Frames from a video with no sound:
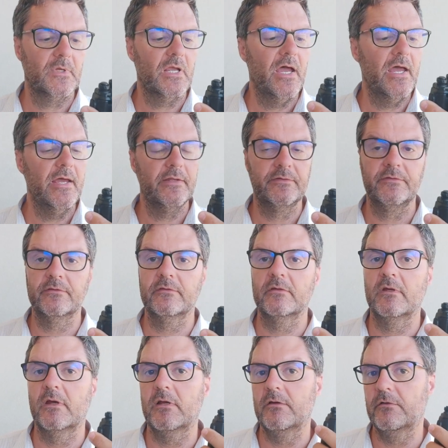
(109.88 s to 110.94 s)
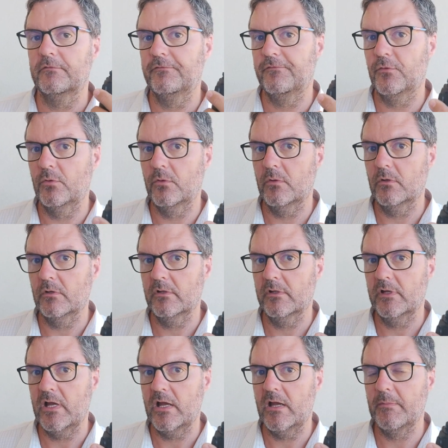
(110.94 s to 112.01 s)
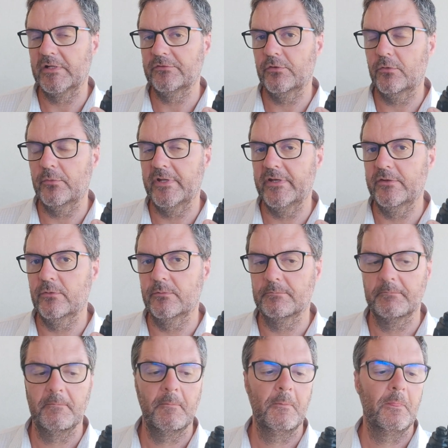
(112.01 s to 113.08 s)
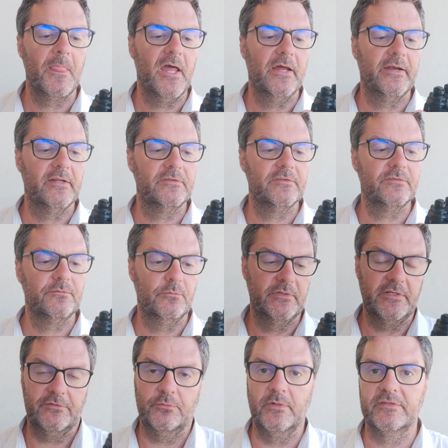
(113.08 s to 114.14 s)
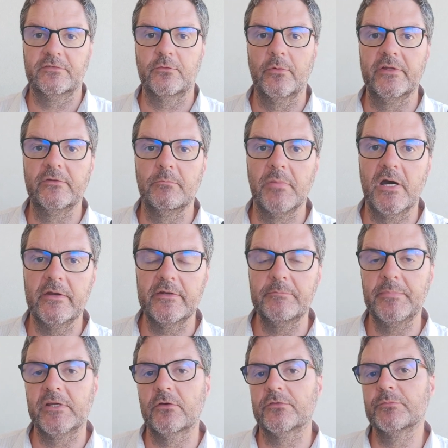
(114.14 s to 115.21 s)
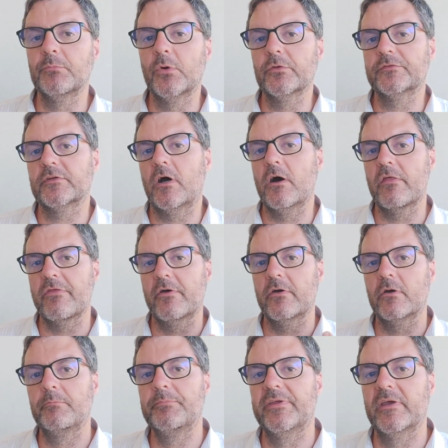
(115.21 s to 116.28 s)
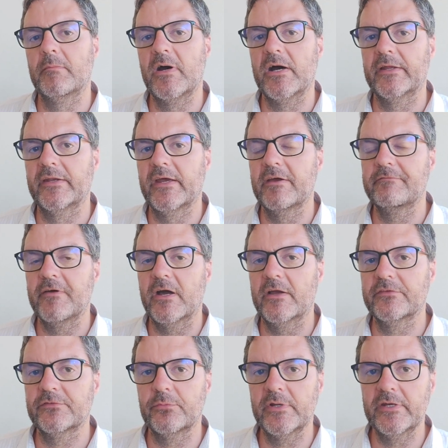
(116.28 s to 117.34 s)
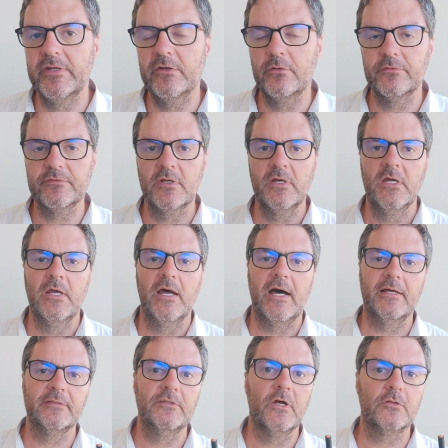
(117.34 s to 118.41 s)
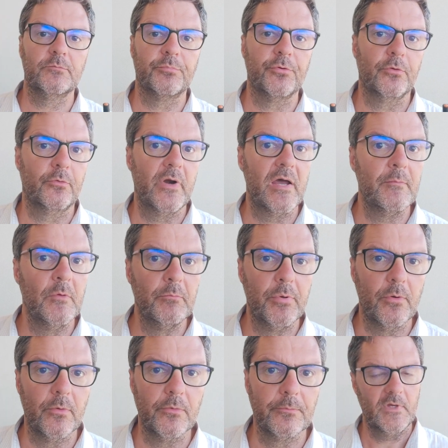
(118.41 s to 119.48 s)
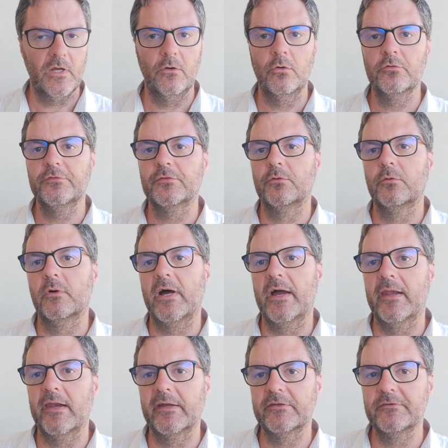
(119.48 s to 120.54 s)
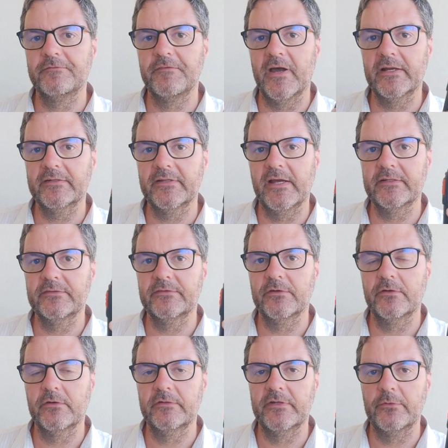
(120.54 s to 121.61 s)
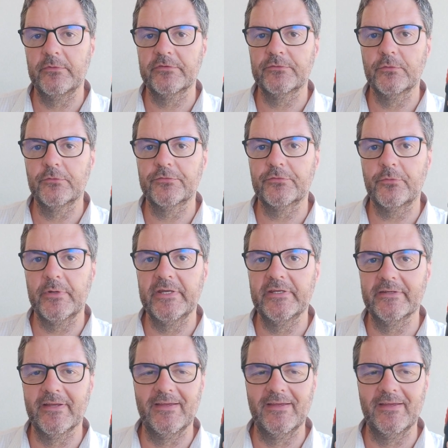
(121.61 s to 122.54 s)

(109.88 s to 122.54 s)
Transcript: and for amateur radio and that's that's what's great about it because most other PMR and FRS radios are not programmable also, I like the fact that uh, there is no screen.